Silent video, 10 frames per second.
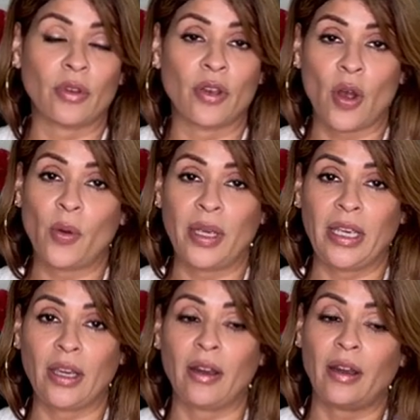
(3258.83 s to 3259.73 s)
go
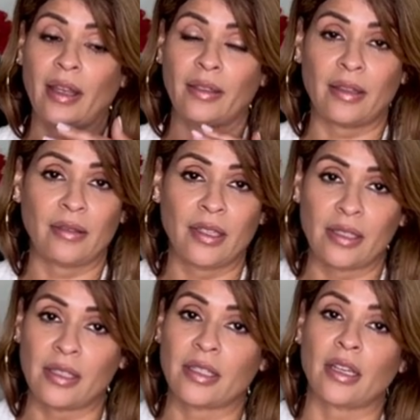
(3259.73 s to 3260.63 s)
here and
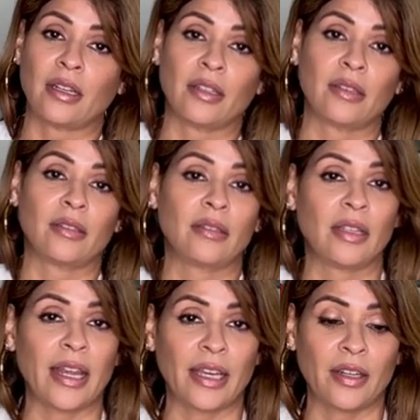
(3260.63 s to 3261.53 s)
this is gonna, the
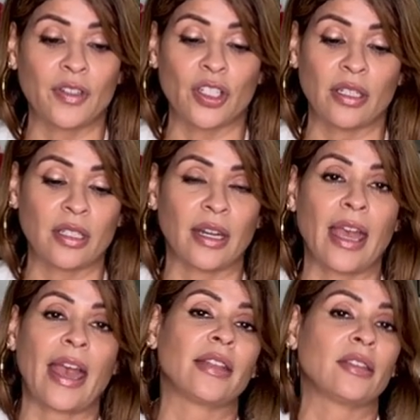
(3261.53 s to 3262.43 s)
negative shit is gonna
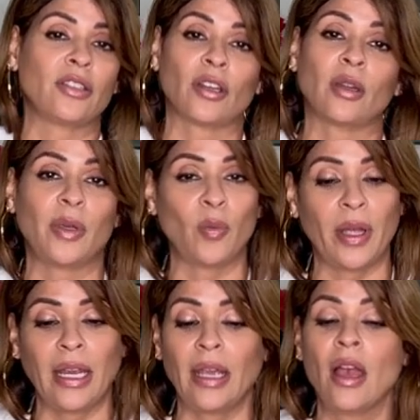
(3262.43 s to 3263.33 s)
end and you're gonna be
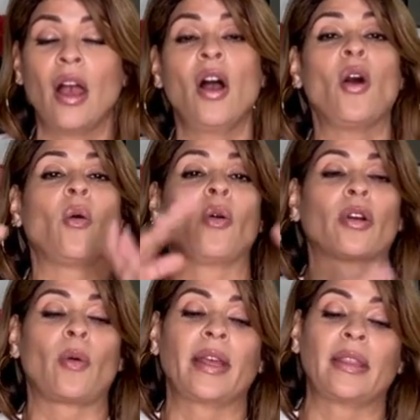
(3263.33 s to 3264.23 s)
winning, or
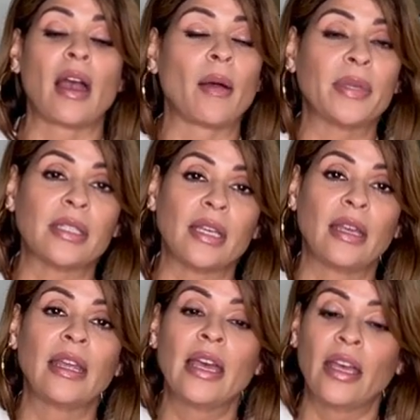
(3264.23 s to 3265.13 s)
quite the
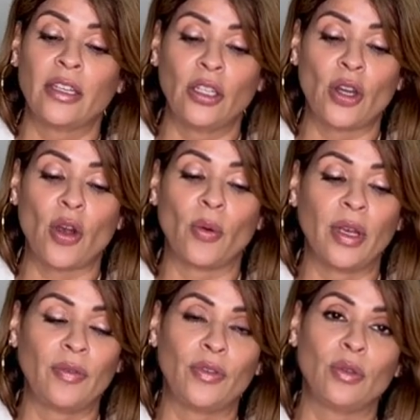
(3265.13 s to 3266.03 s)
opposite.
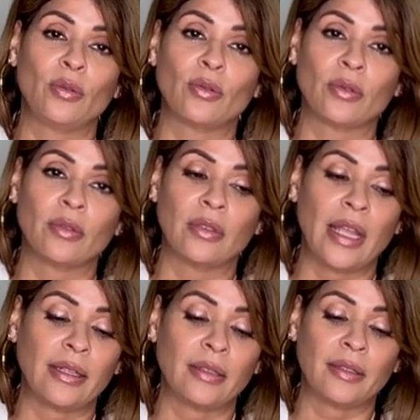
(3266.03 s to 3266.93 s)
If you
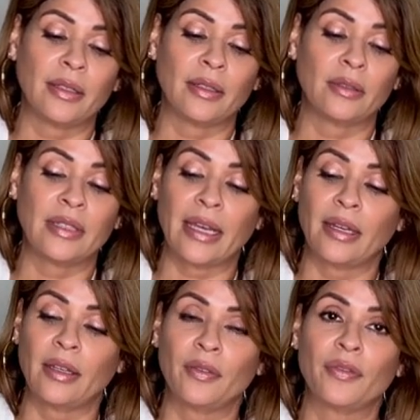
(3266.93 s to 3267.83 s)
let the
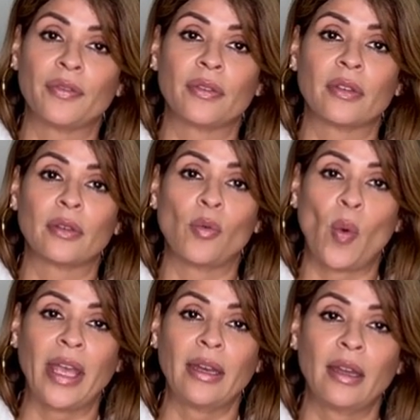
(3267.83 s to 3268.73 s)
negative
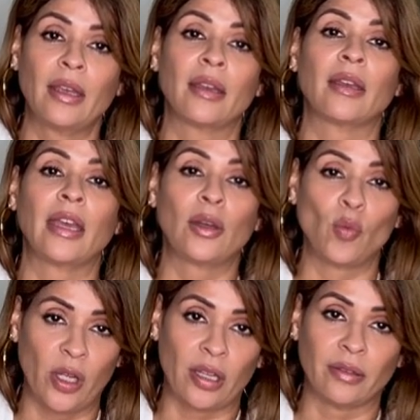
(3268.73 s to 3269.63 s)
win, it
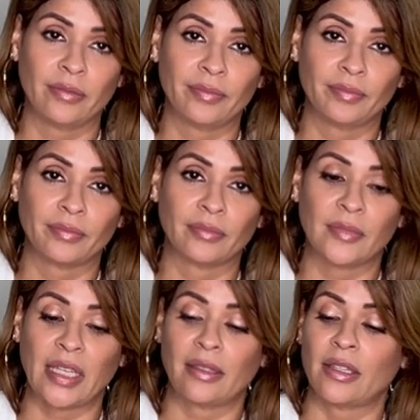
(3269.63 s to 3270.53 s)
will.
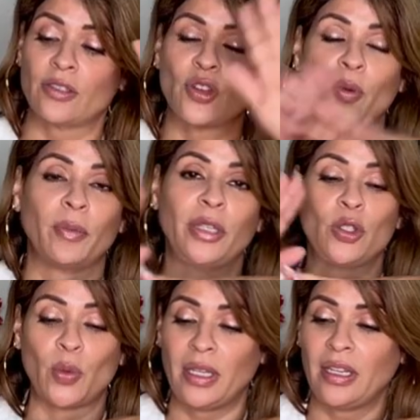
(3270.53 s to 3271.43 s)
Like, there's no in
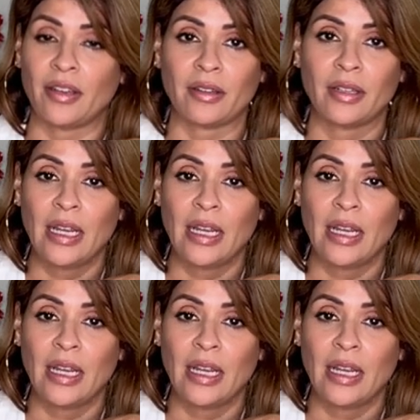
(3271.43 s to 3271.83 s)
between here.